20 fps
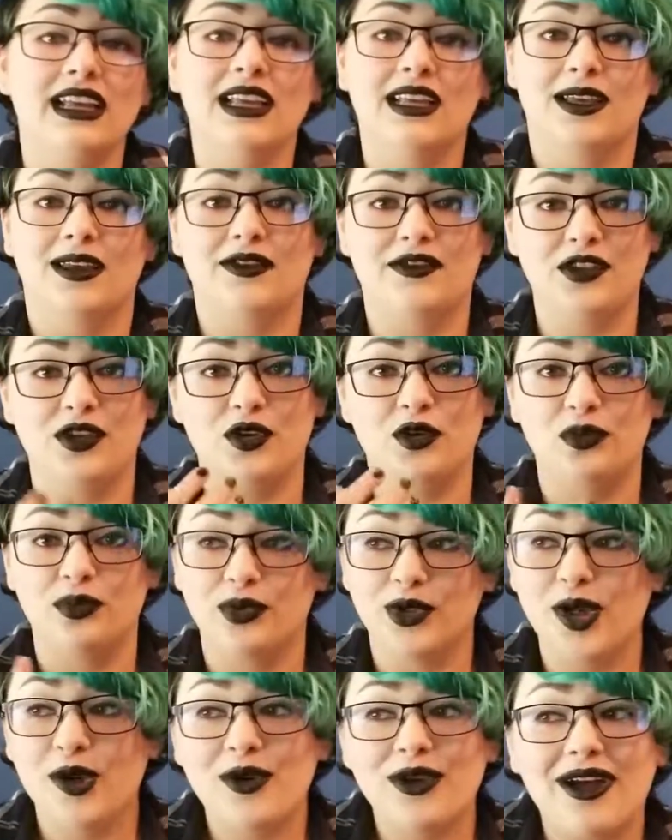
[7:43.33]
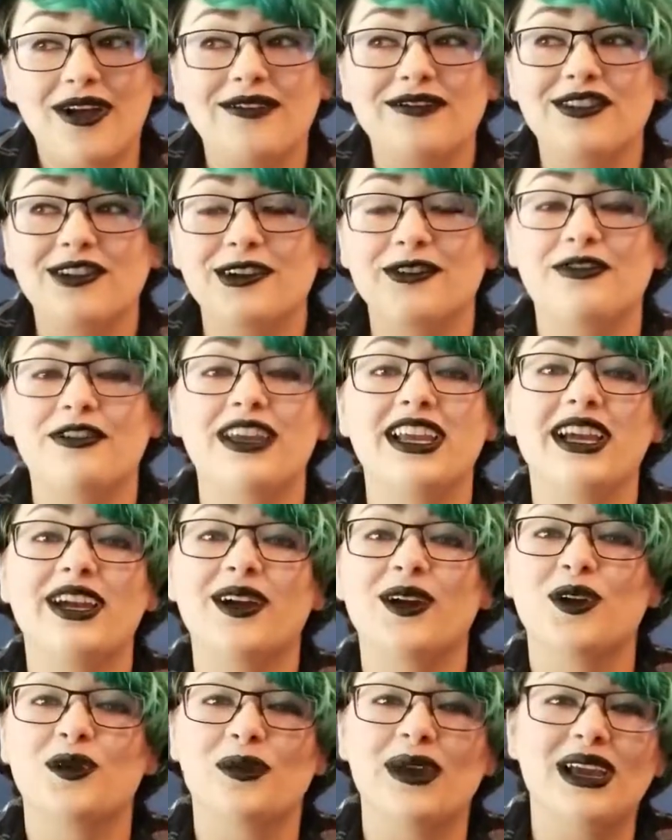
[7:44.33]
if you blow it off your finger
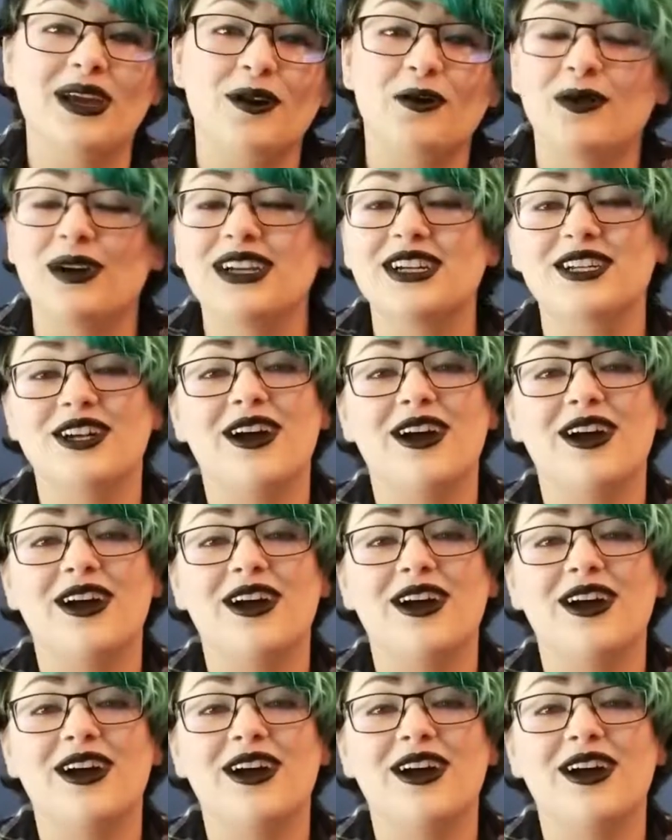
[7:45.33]
and make a wish